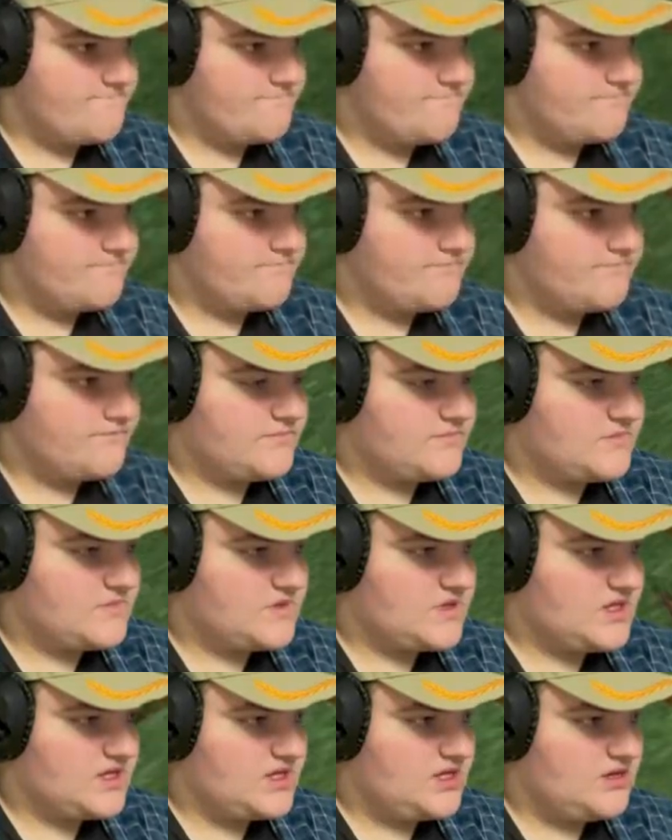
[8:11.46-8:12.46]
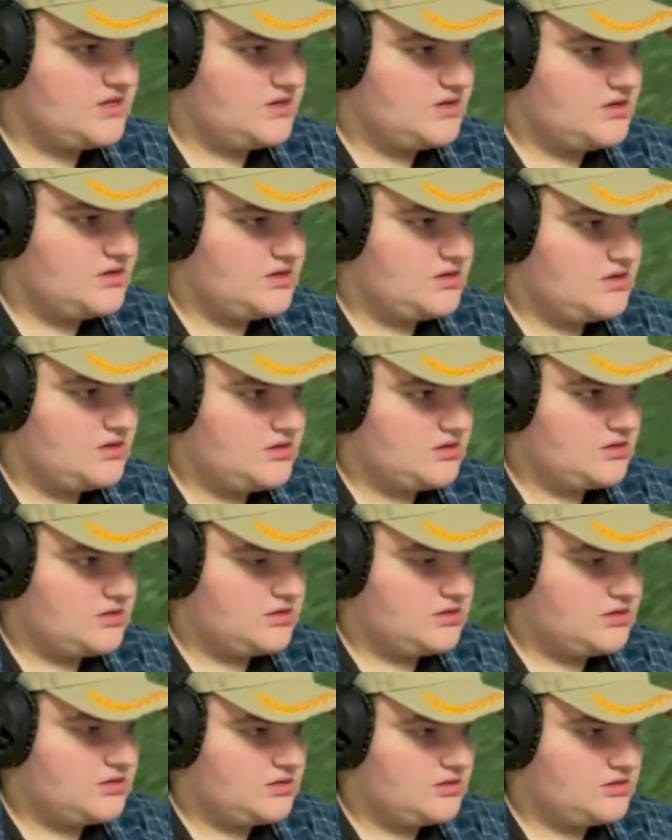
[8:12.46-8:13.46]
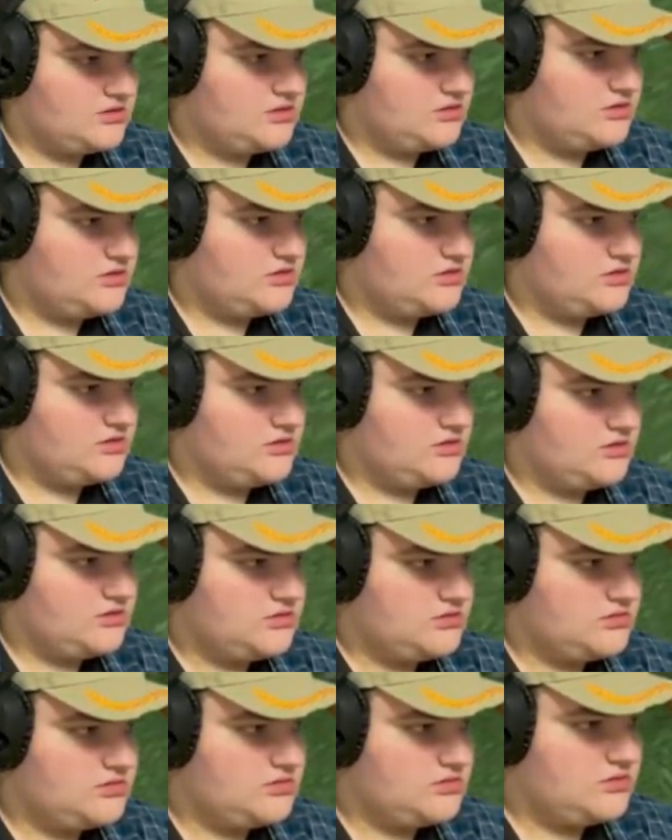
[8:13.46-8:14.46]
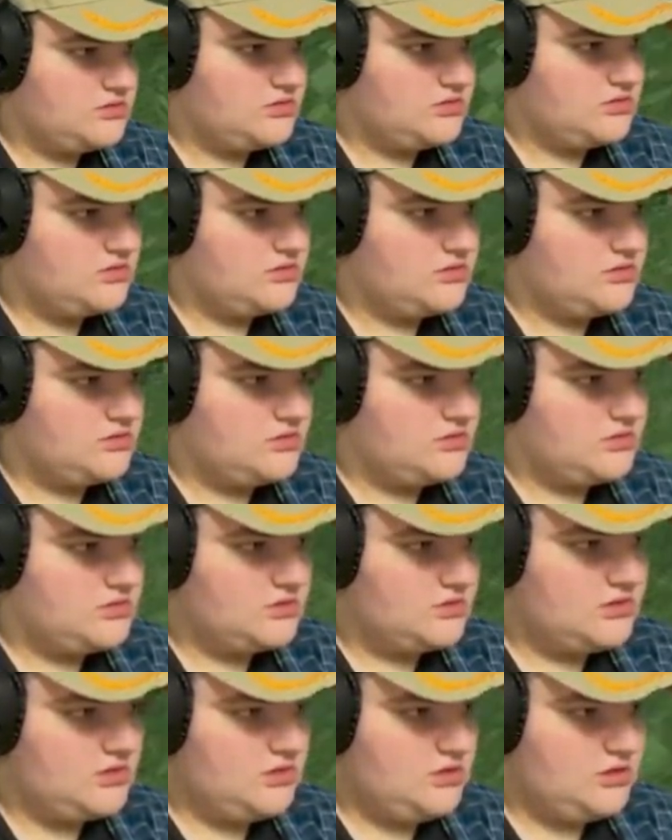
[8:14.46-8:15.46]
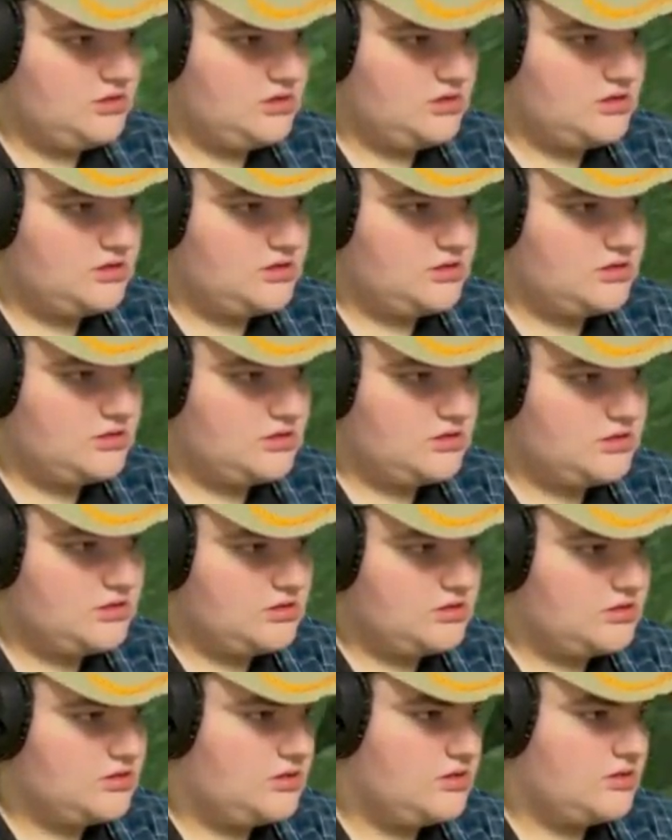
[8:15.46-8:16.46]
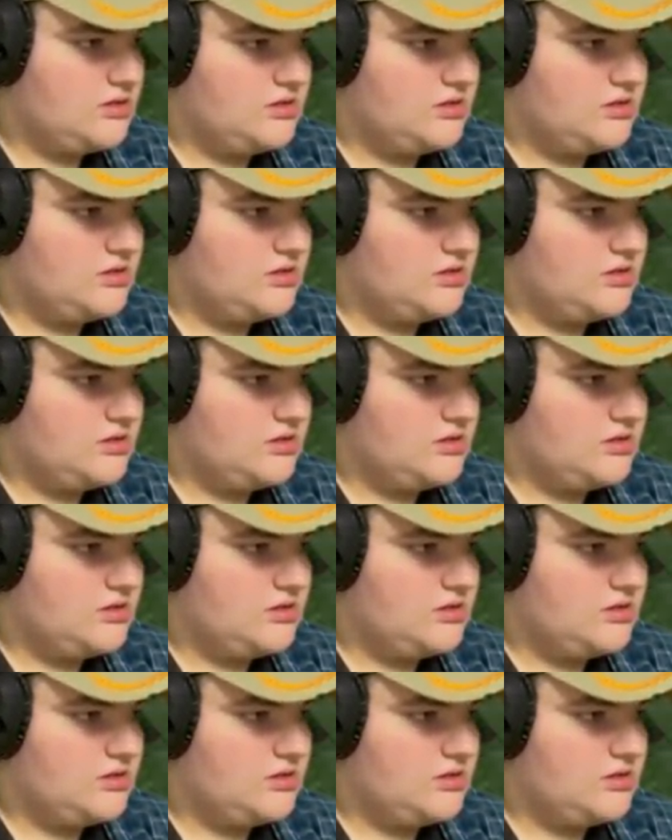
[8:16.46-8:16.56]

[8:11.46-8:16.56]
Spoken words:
(silence)